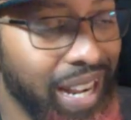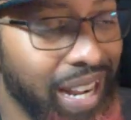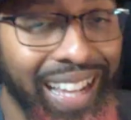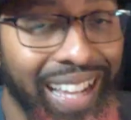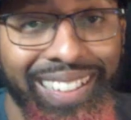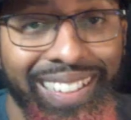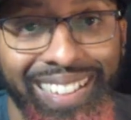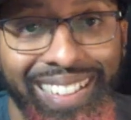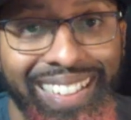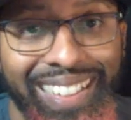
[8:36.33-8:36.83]
I
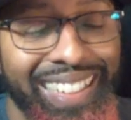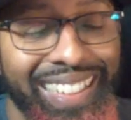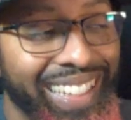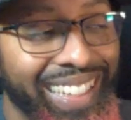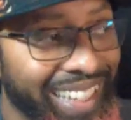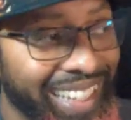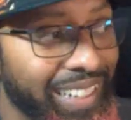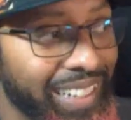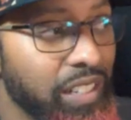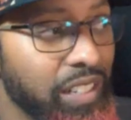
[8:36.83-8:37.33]
can
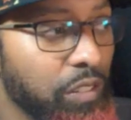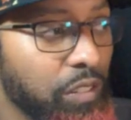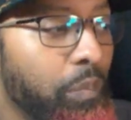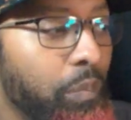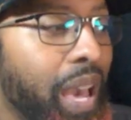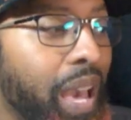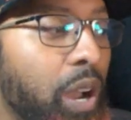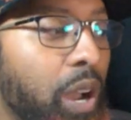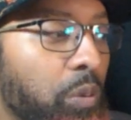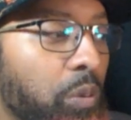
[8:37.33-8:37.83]
get enough
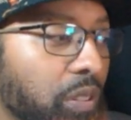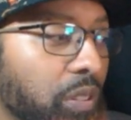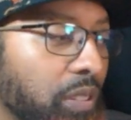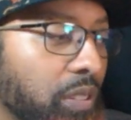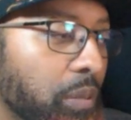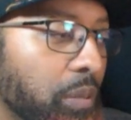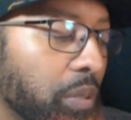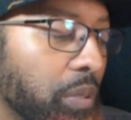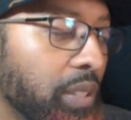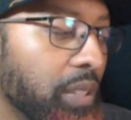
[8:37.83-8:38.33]
power into
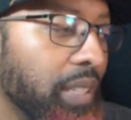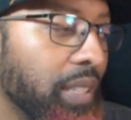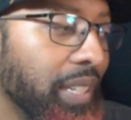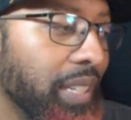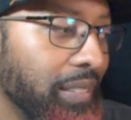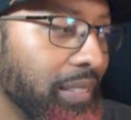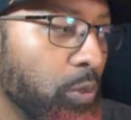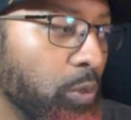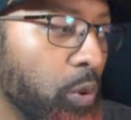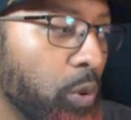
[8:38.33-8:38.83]
the middle lane
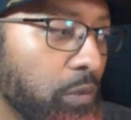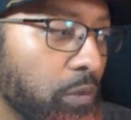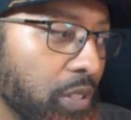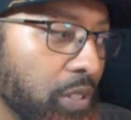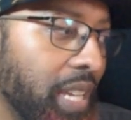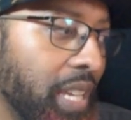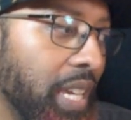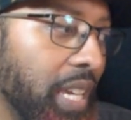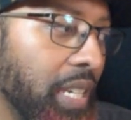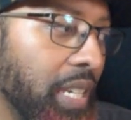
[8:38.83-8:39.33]
to
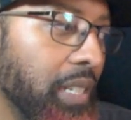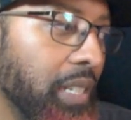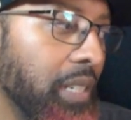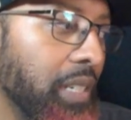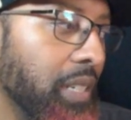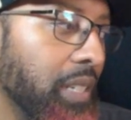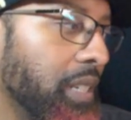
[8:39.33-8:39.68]
overtake it.